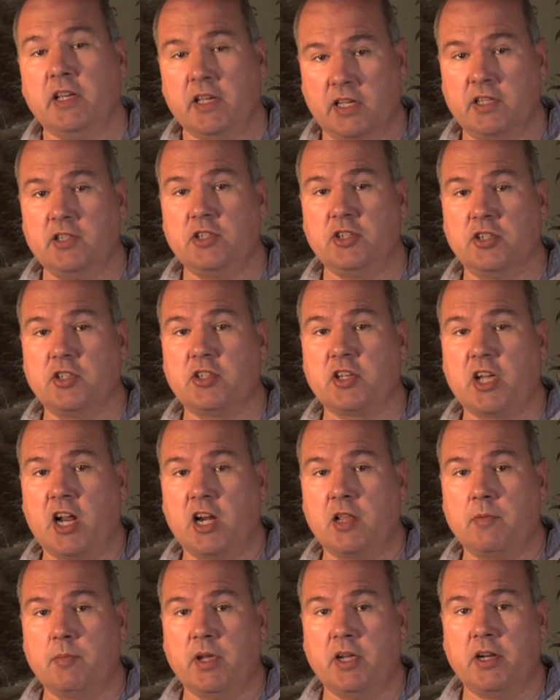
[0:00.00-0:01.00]
it's just
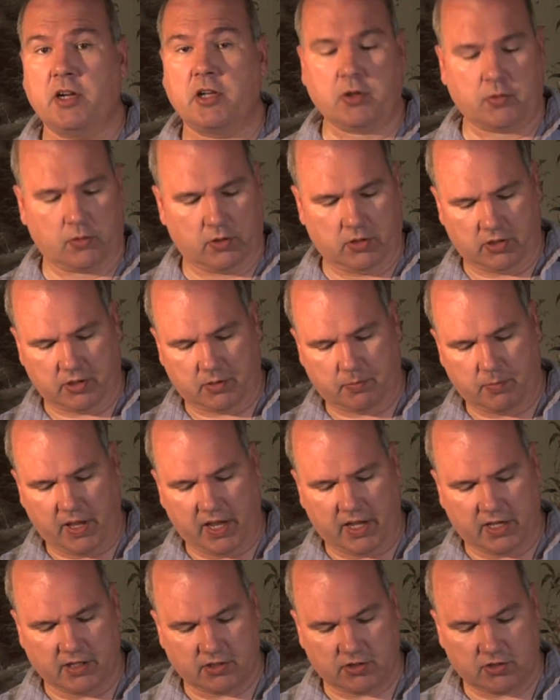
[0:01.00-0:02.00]
got to be an acrylic
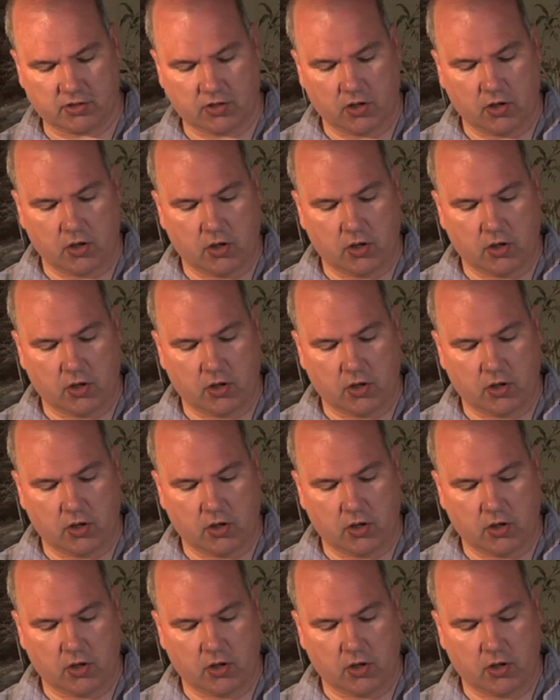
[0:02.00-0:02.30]
paste.